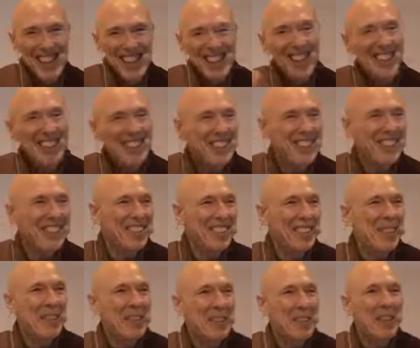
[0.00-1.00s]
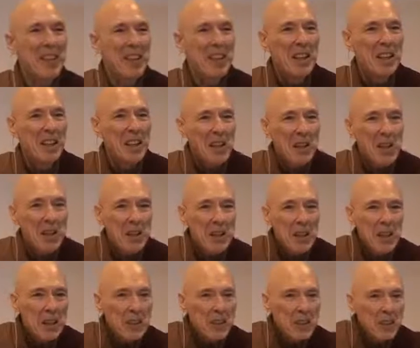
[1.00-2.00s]
This is the liver.
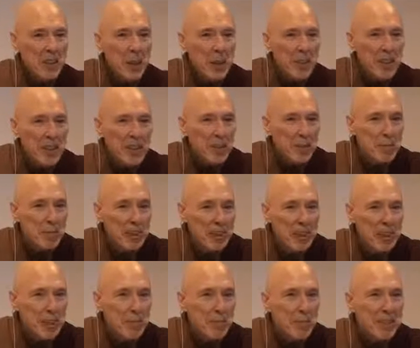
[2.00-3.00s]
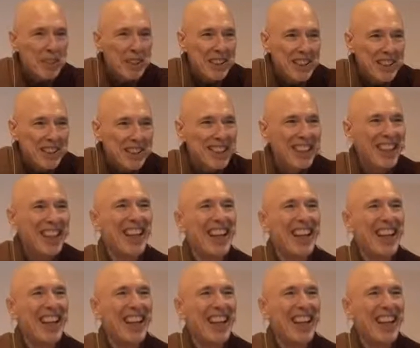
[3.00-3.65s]
Could you show me the spleen, please?